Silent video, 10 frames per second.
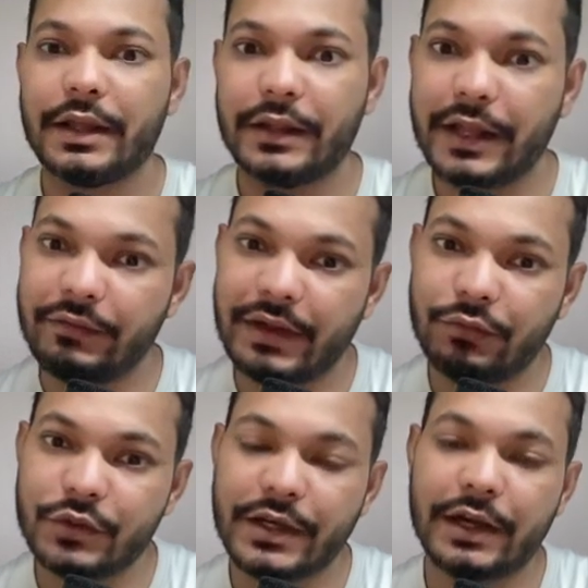Then we have
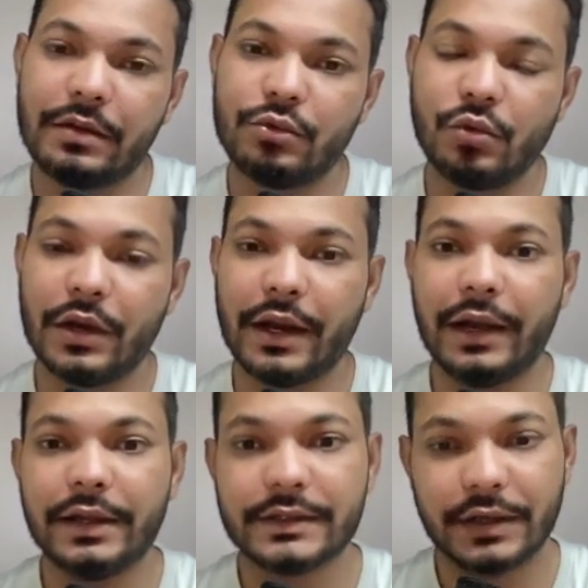to set up Google
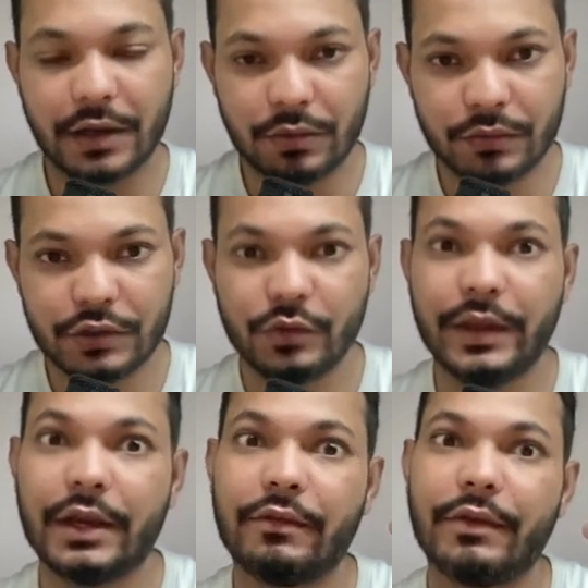Analytics account so we
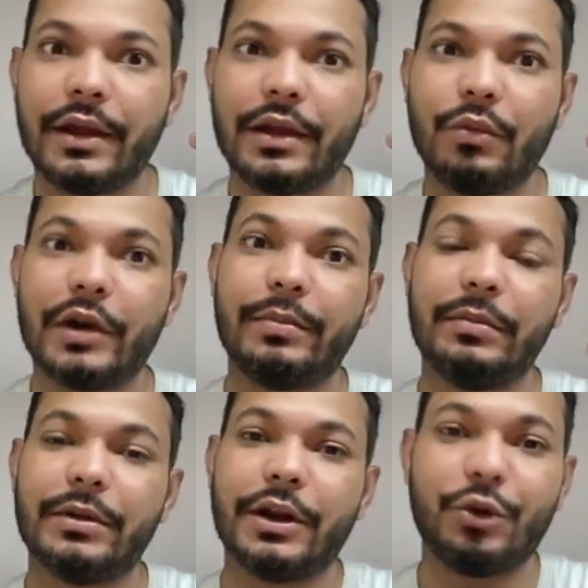can track what
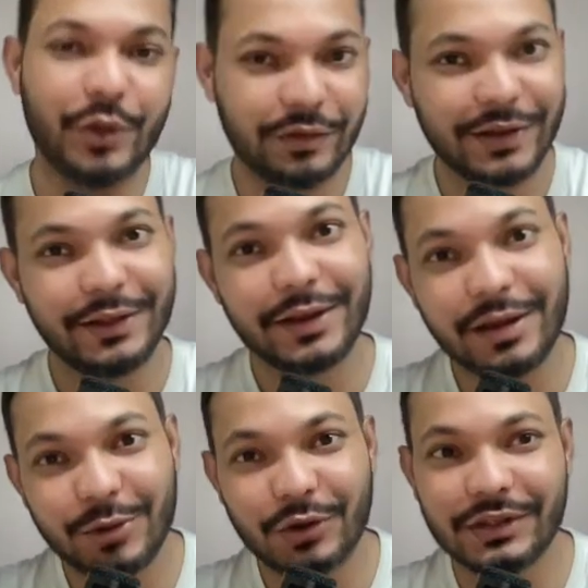people are doing when they are
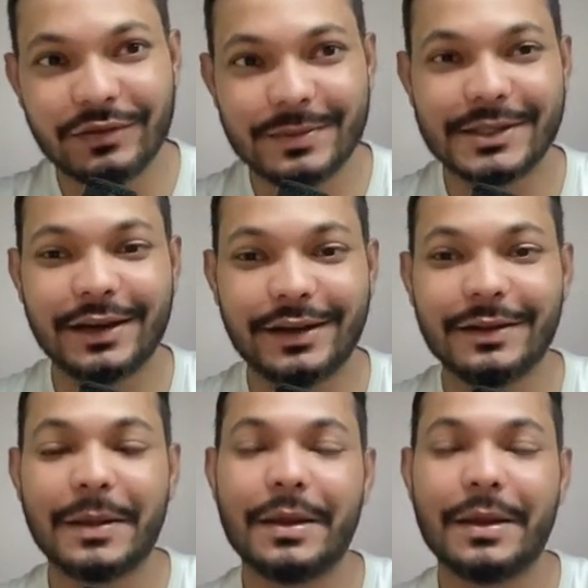coming on the website,